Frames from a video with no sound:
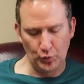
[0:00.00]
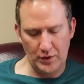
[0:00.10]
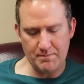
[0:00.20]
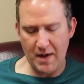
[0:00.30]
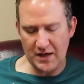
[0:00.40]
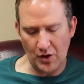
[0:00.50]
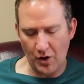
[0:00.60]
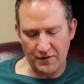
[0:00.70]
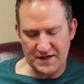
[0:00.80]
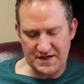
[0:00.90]
would make
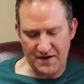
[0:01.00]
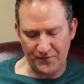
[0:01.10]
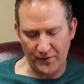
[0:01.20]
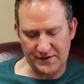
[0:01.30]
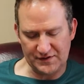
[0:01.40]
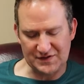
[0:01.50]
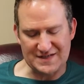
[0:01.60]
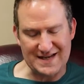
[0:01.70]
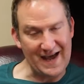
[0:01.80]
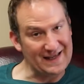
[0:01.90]
all the difference
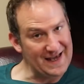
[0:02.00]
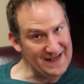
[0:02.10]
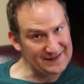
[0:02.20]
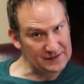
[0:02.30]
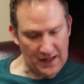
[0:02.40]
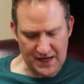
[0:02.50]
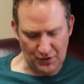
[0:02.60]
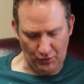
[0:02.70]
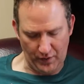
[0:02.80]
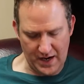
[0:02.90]
decades
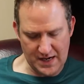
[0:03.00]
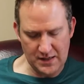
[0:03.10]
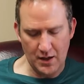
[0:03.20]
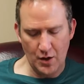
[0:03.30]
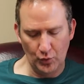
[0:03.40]
later, right?